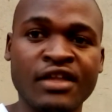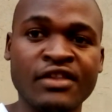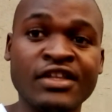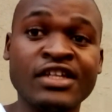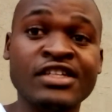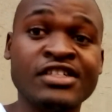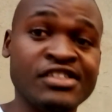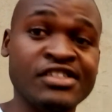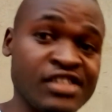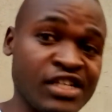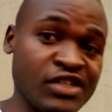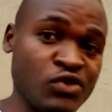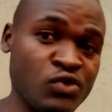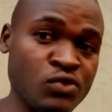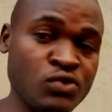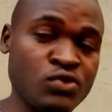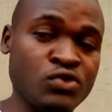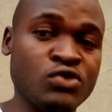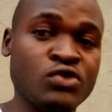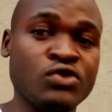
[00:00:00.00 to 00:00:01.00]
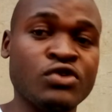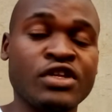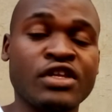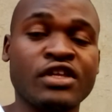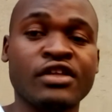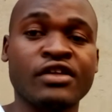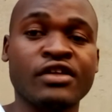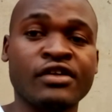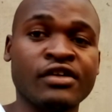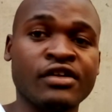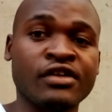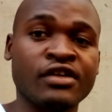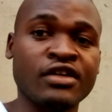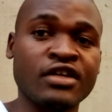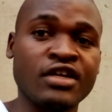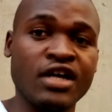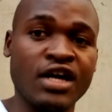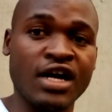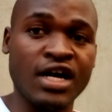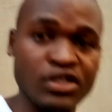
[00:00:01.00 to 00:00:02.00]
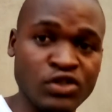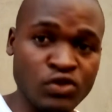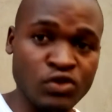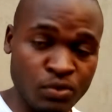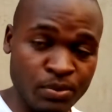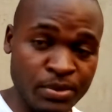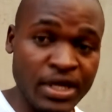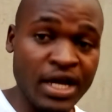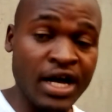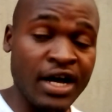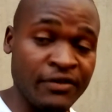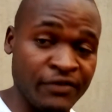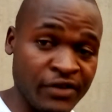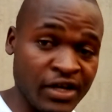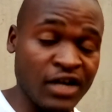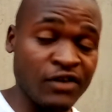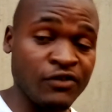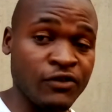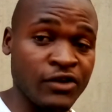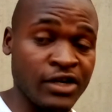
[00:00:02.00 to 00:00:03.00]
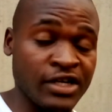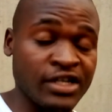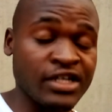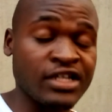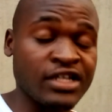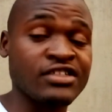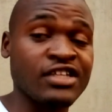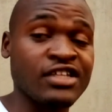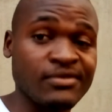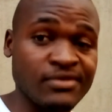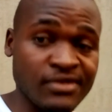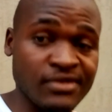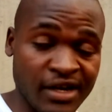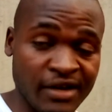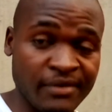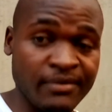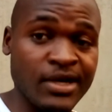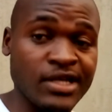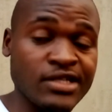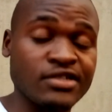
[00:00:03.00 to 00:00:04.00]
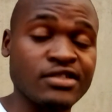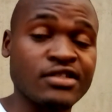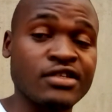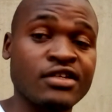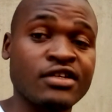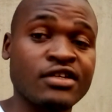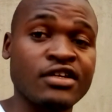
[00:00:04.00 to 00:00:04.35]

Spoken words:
This is a true story. I should be having 400 subscribers,